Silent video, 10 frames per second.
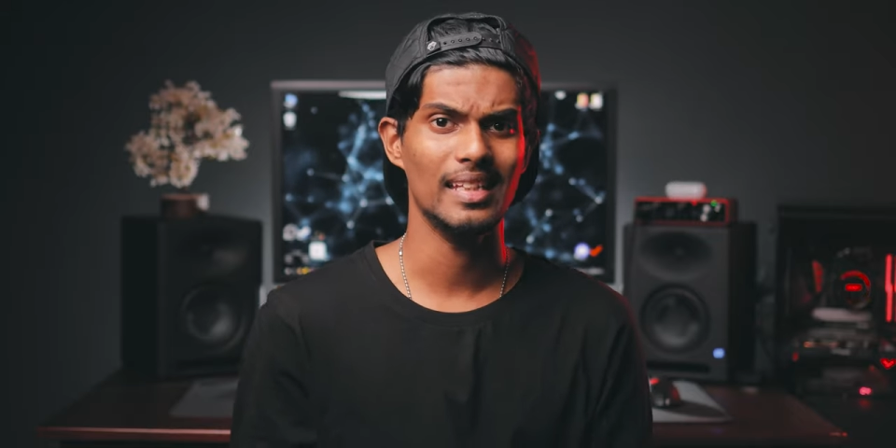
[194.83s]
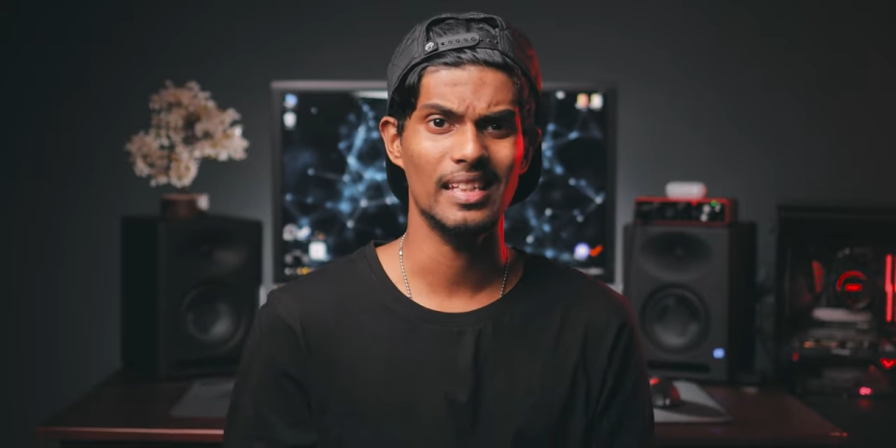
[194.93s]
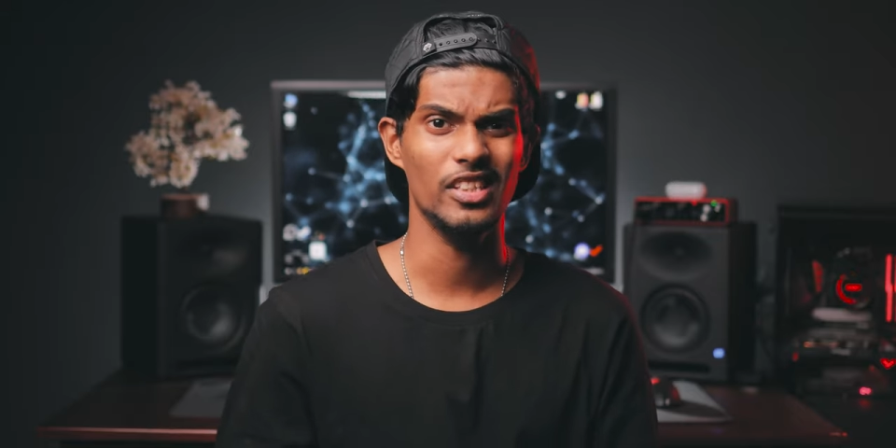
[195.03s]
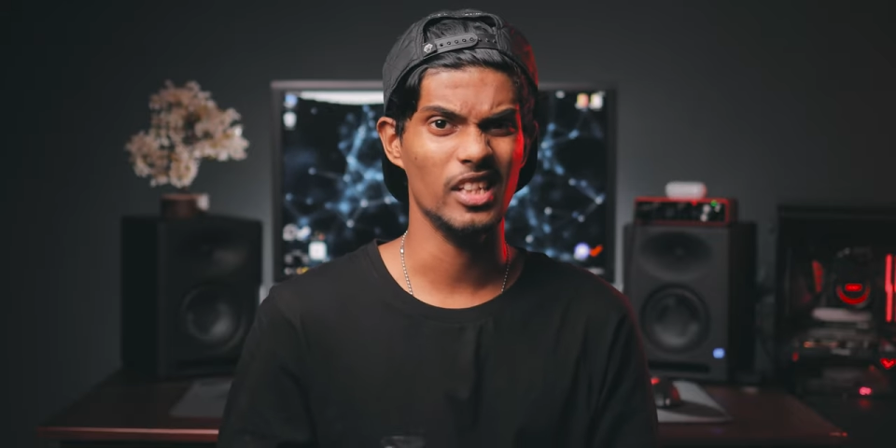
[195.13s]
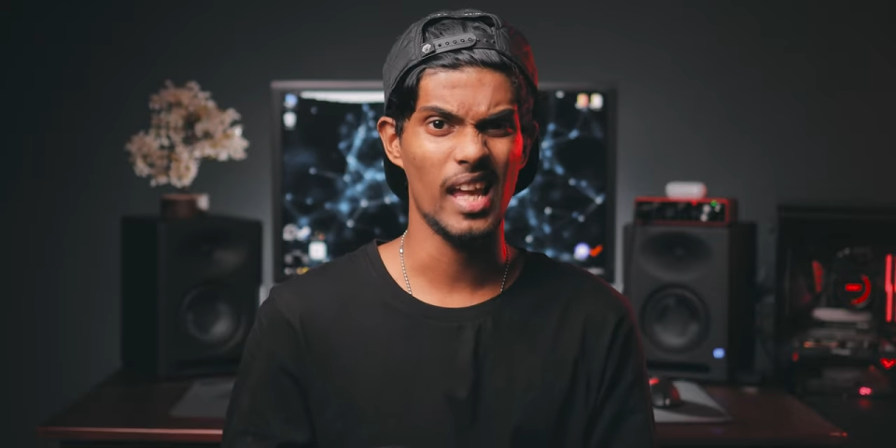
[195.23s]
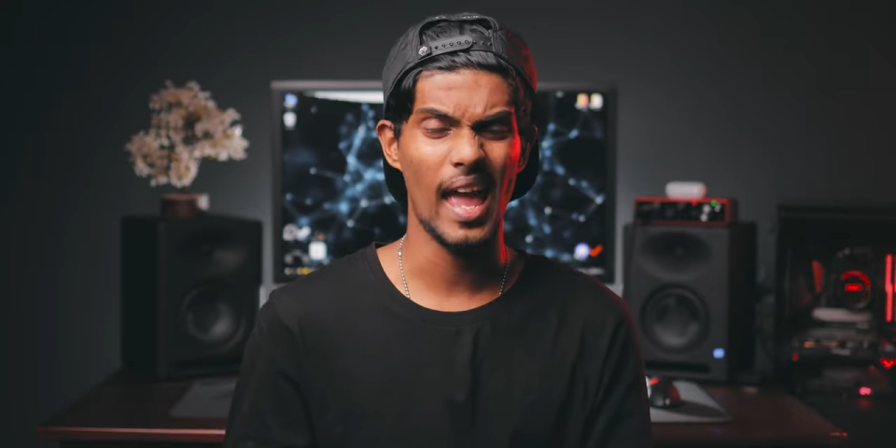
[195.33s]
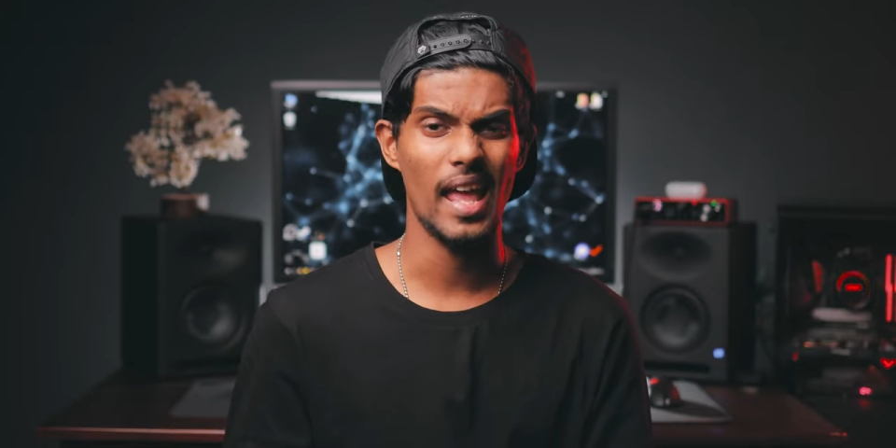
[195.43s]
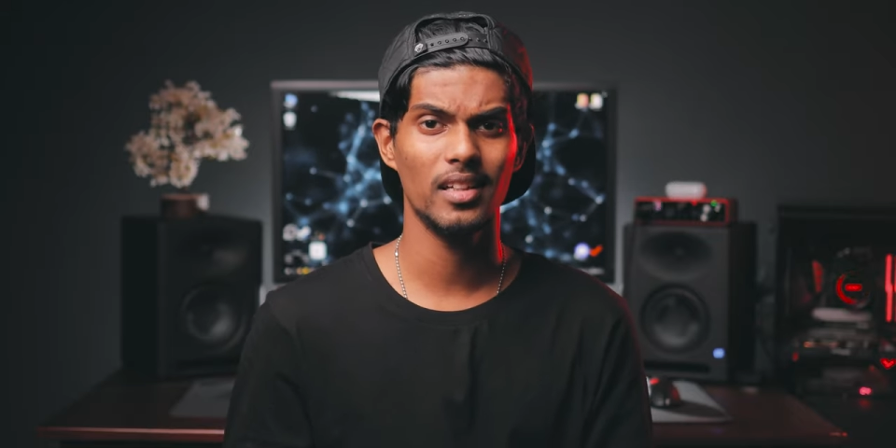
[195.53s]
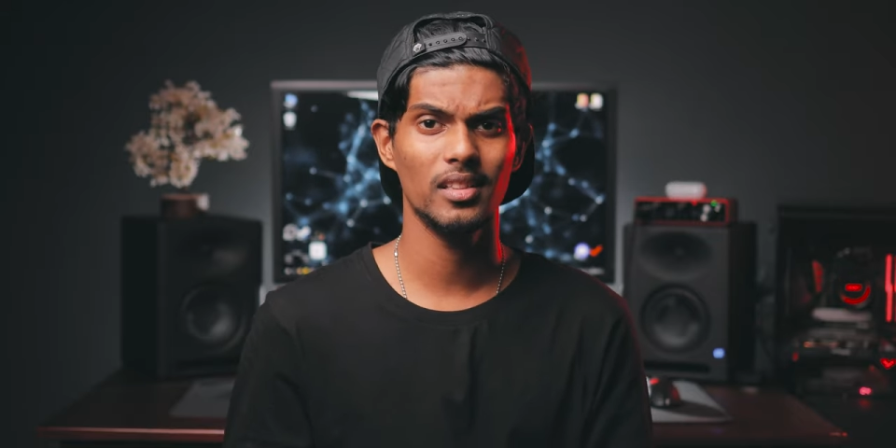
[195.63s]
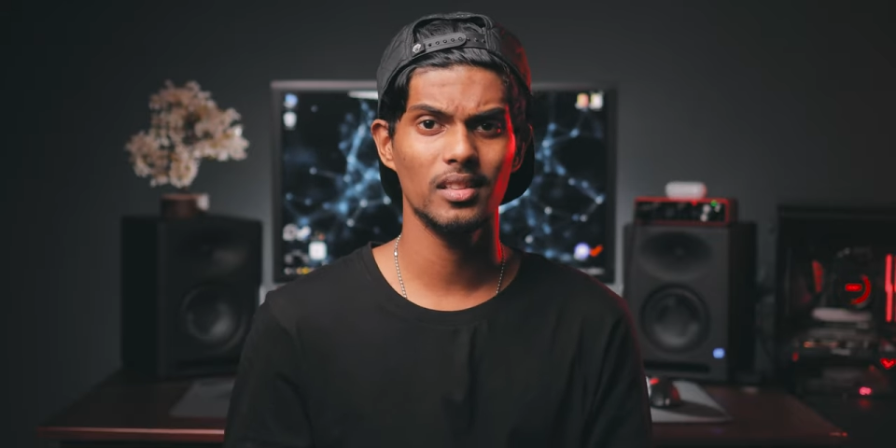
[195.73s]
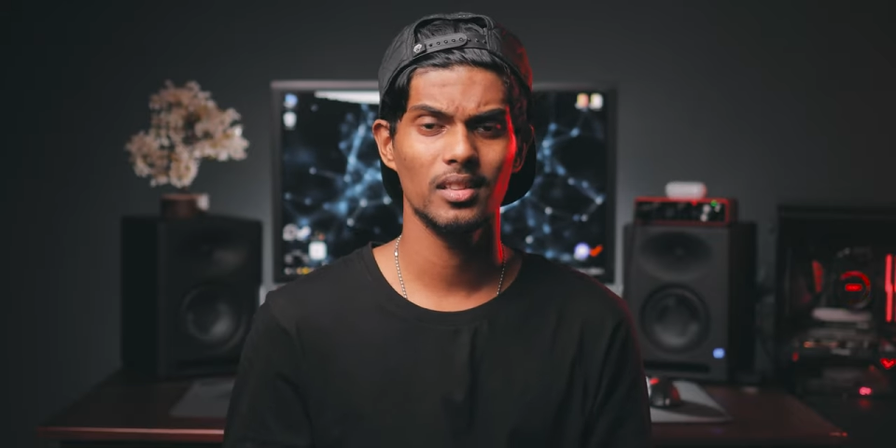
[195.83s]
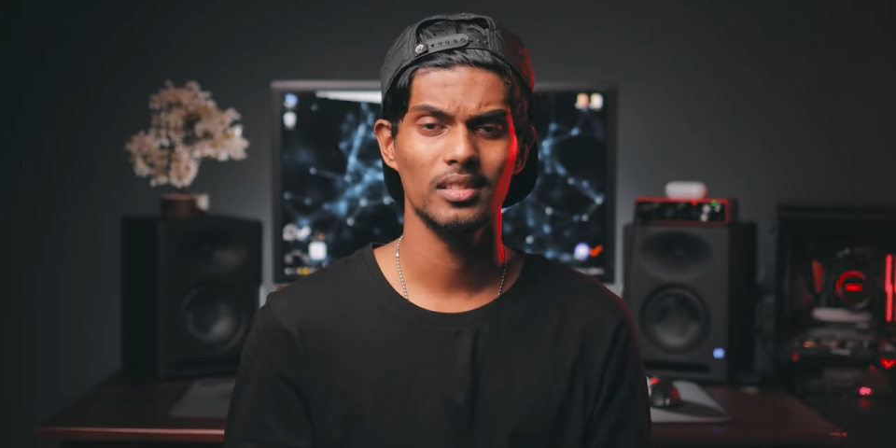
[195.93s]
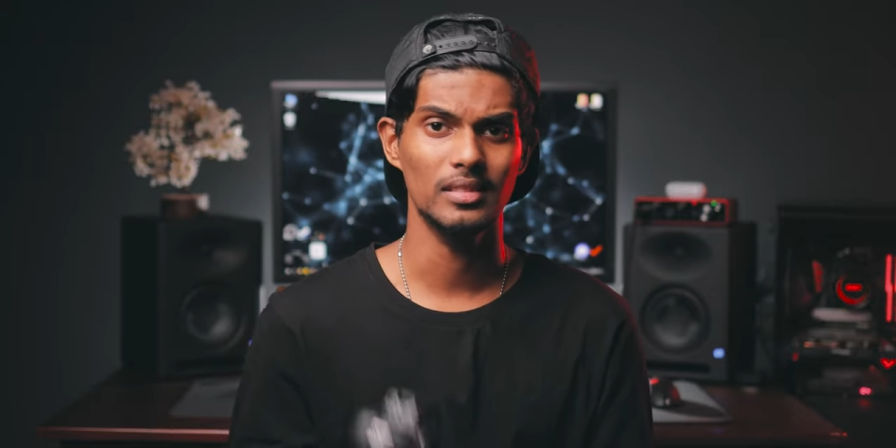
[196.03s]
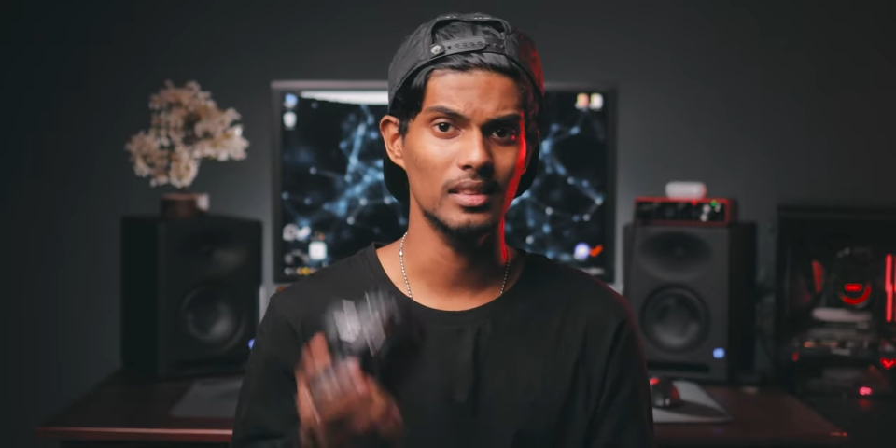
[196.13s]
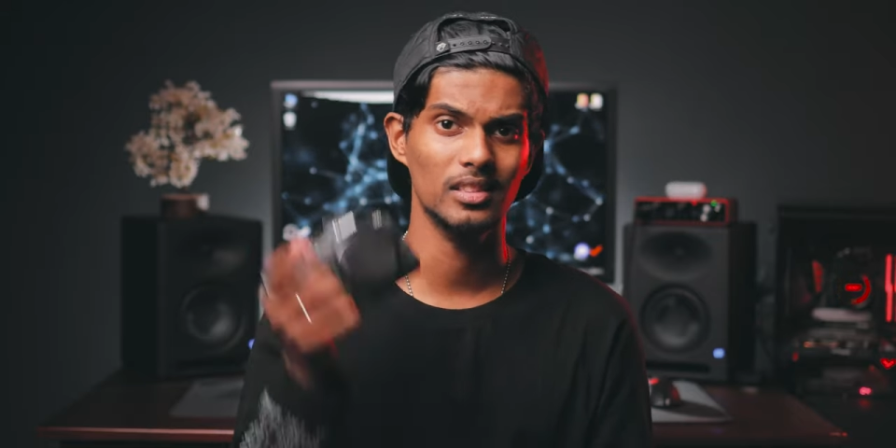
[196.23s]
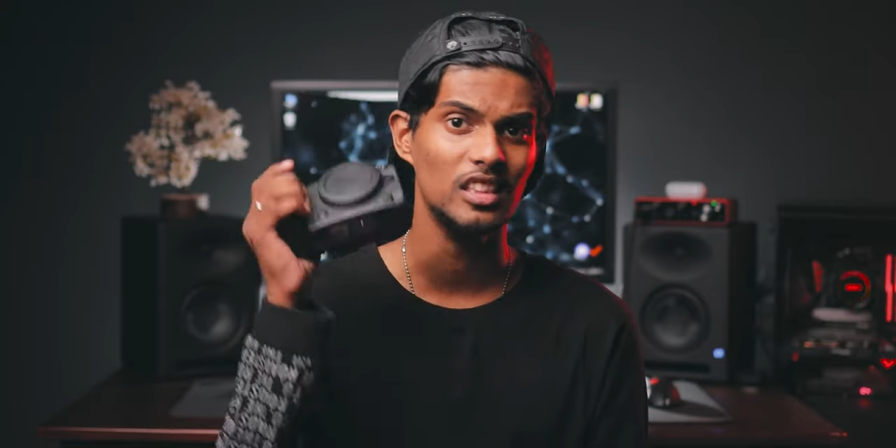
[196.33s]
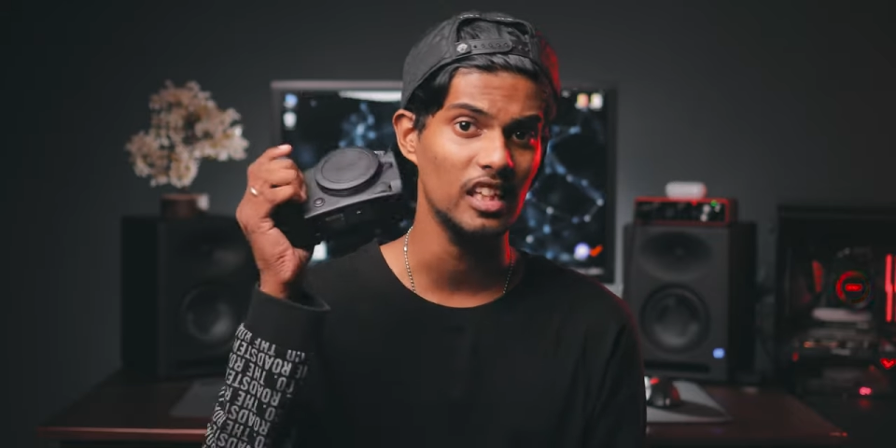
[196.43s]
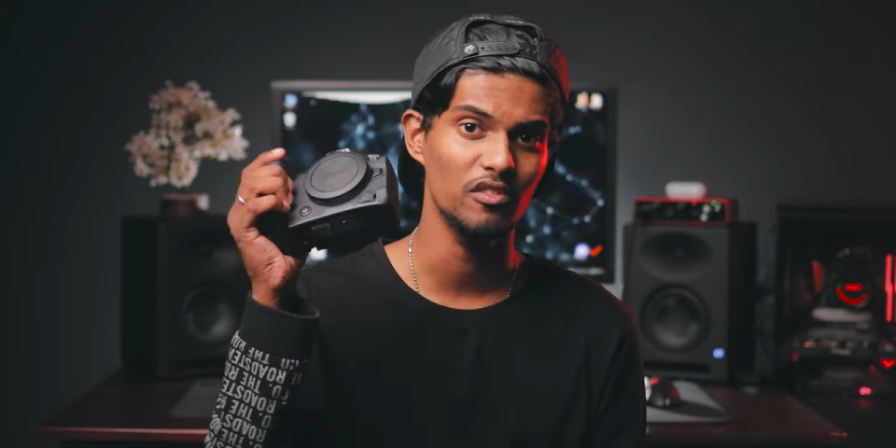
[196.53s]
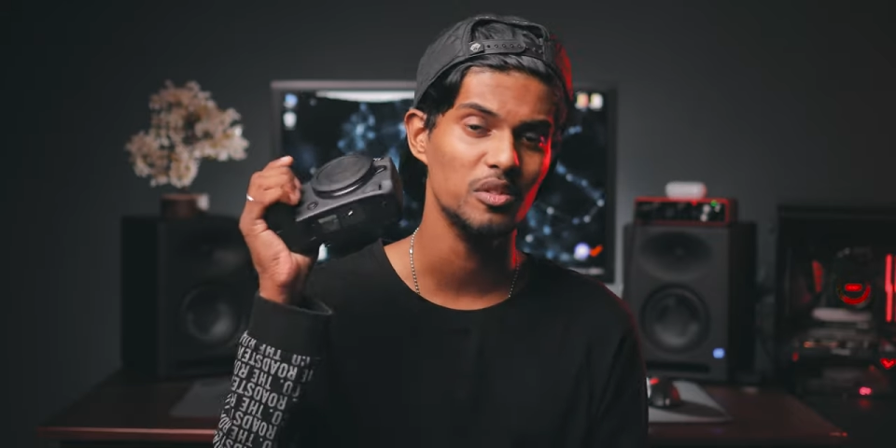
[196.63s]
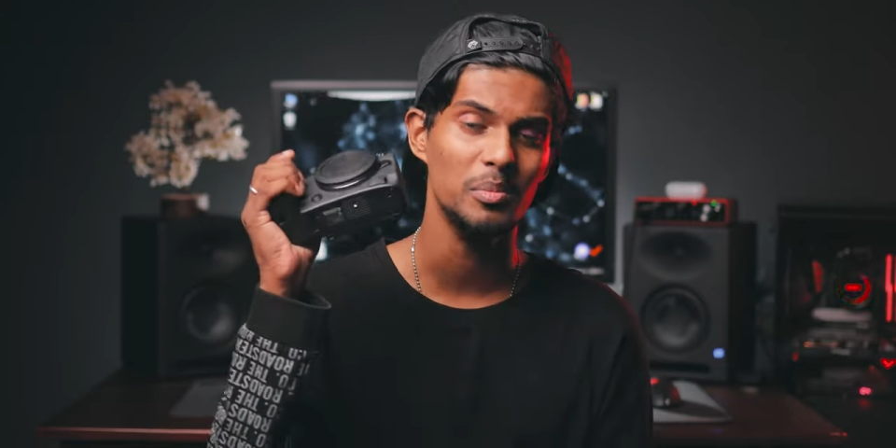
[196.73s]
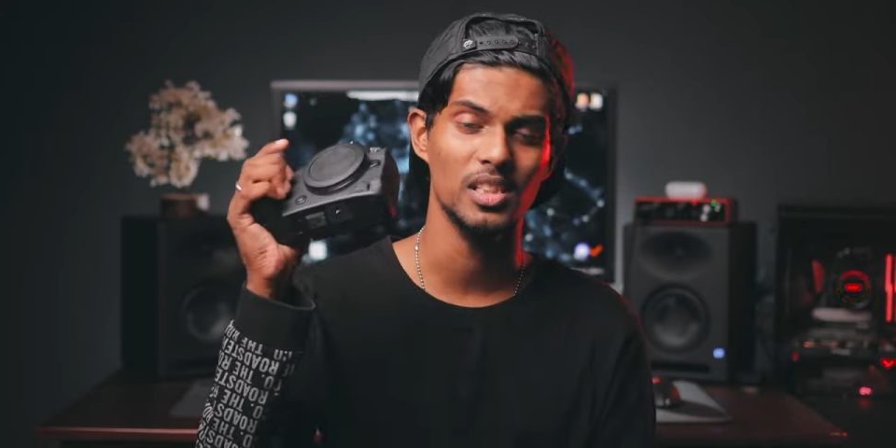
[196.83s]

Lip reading: In the end, this gives me